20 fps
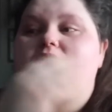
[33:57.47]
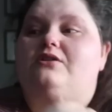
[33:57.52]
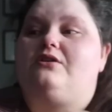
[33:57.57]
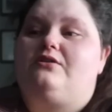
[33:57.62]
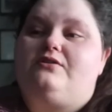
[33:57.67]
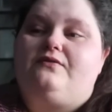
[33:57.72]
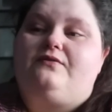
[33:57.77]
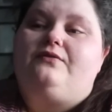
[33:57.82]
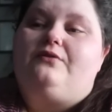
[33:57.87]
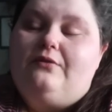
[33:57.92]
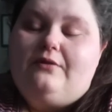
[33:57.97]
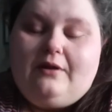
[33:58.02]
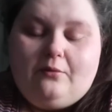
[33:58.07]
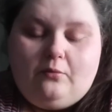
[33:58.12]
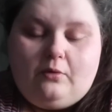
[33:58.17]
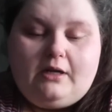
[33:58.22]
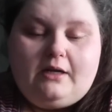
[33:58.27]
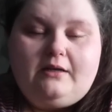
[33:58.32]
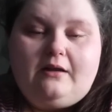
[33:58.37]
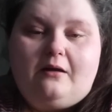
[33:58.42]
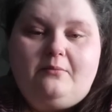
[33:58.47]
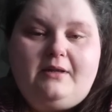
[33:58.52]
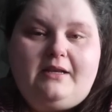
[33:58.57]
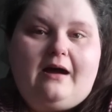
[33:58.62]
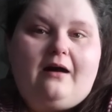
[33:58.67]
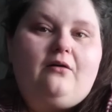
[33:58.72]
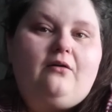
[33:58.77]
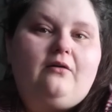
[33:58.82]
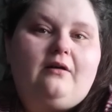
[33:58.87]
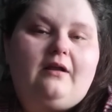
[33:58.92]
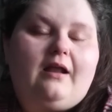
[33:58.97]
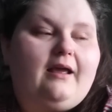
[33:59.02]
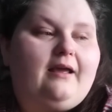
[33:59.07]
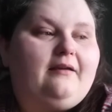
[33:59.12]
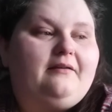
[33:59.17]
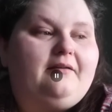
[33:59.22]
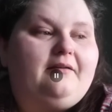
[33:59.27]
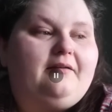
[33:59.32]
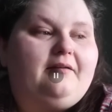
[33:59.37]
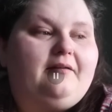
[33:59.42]
to turn to food. I want to numb it out.
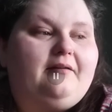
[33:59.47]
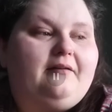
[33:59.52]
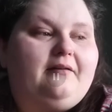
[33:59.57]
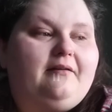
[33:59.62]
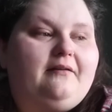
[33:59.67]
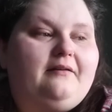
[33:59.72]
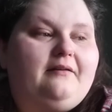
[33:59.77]
I as a